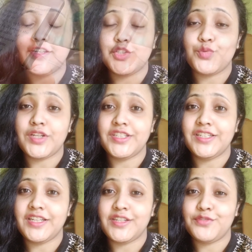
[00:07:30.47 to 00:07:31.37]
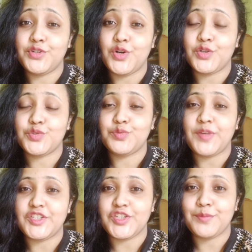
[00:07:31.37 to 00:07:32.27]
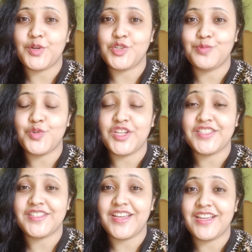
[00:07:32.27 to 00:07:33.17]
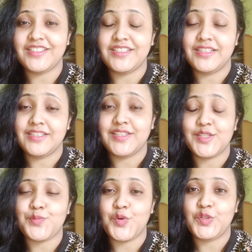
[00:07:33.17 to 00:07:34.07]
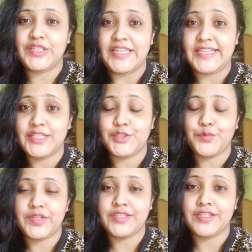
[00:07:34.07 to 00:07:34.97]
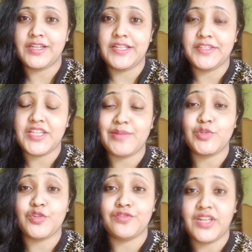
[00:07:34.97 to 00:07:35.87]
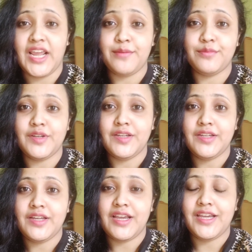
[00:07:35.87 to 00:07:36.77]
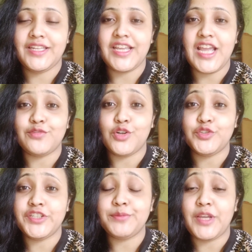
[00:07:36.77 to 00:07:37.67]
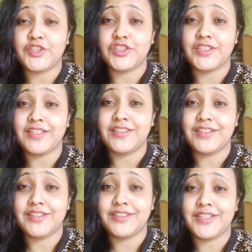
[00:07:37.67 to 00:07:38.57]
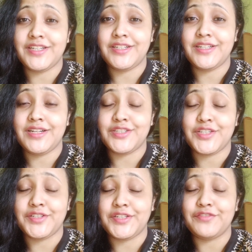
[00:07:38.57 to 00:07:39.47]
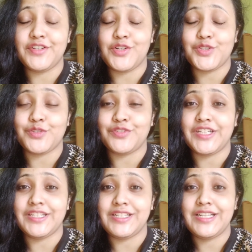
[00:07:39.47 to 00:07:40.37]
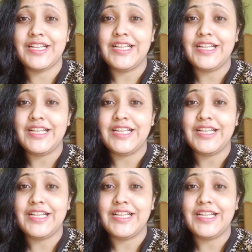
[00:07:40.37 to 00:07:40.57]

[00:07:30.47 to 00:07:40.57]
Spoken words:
There's one thing that I forgot to mention about the book is that this book deals with the concept of time. I think I have already mentioned that there are certain philosophical